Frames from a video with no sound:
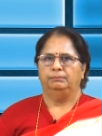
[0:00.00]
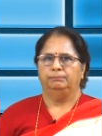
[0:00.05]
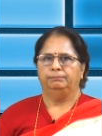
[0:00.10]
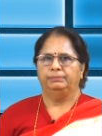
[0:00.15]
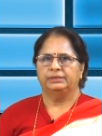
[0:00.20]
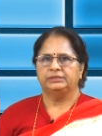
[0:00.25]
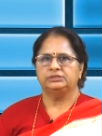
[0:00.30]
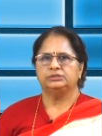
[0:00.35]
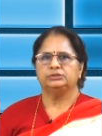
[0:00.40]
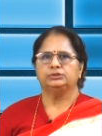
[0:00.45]

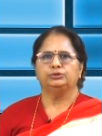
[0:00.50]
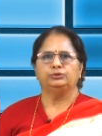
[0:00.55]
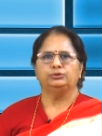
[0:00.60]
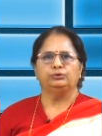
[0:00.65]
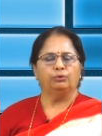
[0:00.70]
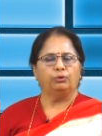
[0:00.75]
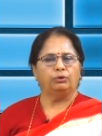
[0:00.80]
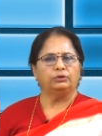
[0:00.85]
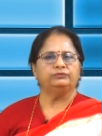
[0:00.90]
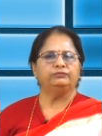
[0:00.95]
but
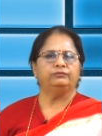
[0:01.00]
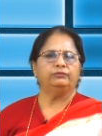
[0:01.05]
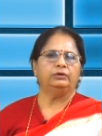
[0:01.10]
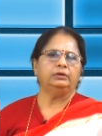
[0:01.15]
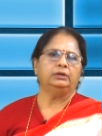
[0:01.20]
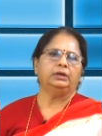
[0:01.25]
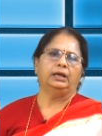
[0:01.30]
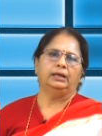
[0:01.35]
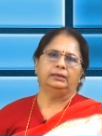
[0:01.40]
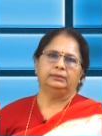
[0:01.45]
not
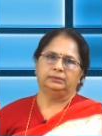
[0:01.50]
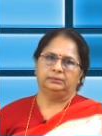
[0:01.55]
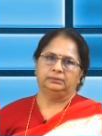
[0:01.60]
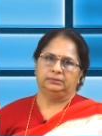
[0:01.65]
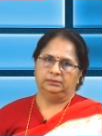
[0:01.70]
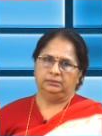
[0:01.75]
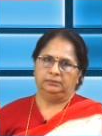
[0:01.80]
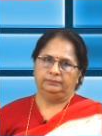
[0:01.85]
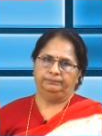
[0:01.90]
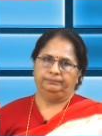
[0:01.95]
for
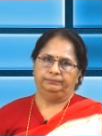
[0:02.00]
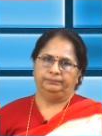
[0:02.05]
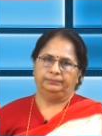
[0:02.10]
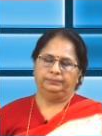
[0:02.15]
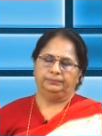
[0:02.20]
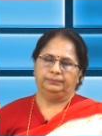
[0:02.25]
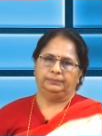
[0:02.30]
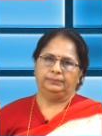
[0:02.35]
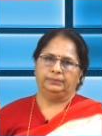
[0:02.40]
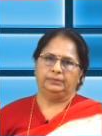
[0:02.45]
another.
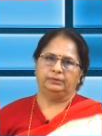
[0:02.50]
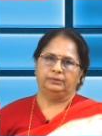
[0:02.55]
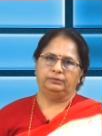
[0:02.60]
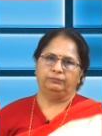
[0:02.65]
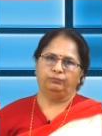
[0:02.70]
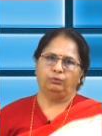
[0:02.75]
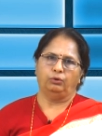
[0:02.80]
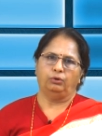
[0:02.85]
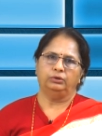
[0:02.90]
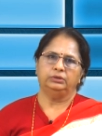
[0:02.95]
The
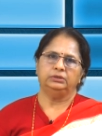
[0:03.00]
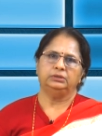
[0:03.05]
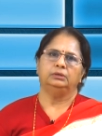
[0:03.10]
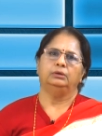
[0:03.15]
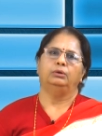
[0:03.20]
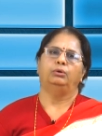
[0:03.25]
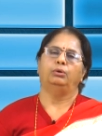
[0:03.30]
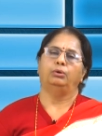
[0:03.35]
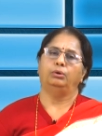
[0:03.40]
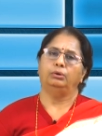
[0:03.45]
reward
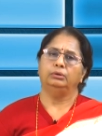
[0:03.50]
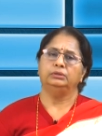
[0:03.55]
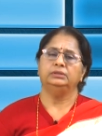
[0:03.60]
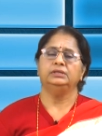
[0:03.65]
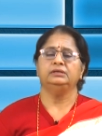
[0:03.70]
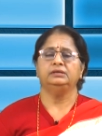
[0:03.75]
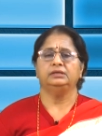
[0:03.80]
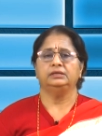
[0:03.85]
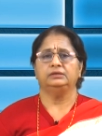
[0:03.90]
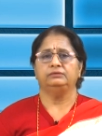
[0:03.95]
or
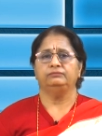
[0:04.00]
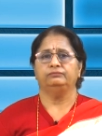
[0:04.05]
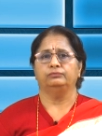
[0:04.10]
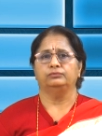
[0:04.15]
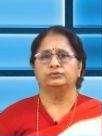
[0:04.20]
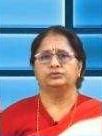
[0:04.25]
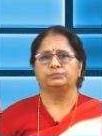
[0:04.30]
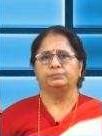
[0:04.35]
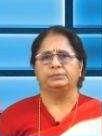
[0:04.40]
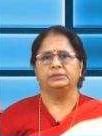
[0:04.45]
the
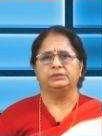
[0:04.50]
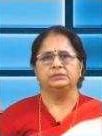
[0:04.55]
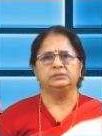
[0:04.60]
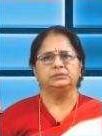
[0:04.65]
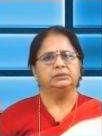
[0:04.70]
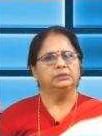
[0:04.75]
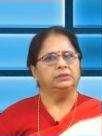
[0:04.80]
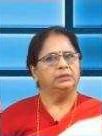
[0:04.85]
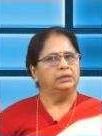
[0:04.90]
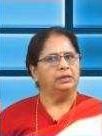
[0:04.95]
reinforcement
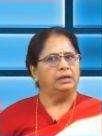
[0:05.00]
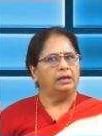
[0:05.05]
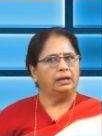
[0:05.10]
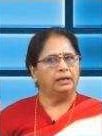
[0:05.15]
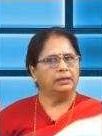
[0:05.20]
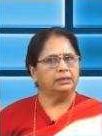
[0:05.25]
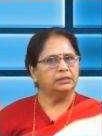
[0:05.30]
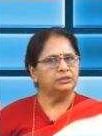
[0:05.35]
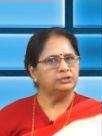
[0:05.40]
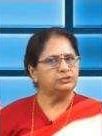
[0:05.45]

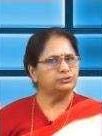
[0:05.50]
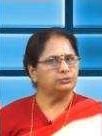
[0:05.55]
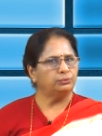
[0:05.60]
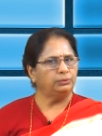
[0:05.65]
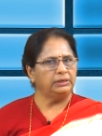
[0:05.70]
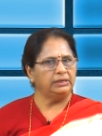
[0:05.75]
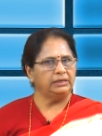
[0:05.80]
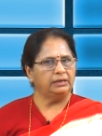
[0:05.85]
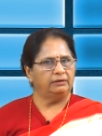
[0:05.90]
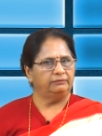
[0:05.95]
occurs
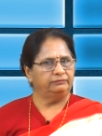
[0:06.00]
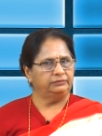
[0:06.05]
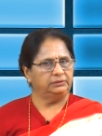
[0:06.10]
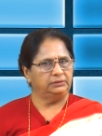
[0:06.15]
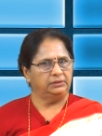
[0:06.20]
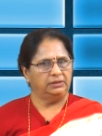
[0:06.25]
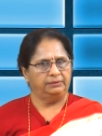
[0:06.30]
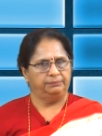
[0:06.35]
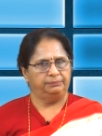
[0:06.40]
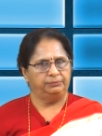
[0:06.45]
only
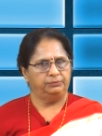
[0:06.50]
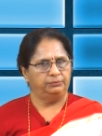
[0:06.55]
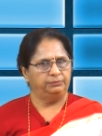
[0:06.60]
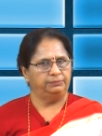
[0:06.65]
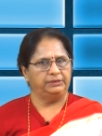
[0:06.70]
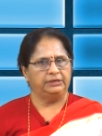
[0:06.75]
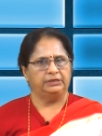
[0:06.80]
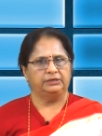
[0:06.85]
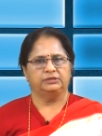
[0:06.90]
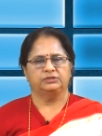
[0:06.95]
after the
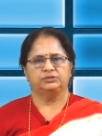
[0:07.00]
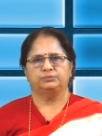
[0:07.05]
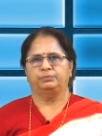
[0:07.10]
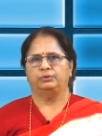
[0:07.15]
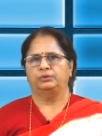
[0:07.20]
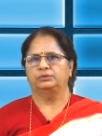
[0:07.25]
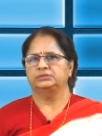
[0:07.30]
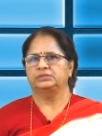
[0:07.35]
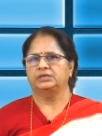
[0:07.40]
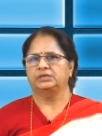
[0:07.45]
appropriate
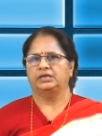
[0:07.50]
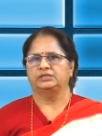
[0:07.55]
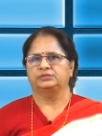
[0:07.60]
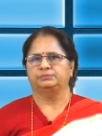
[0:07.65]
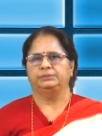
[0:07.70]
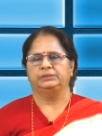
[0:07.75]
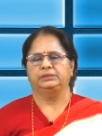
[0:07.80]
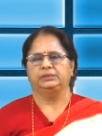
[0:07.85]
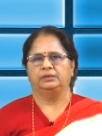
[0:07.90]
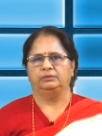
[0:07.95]
response has
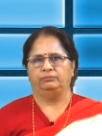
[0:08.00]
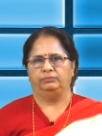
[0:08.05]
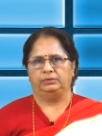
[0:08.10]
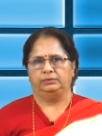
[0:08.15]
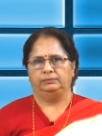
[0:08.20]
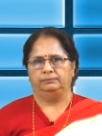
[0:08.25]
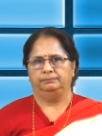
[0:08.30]
been given.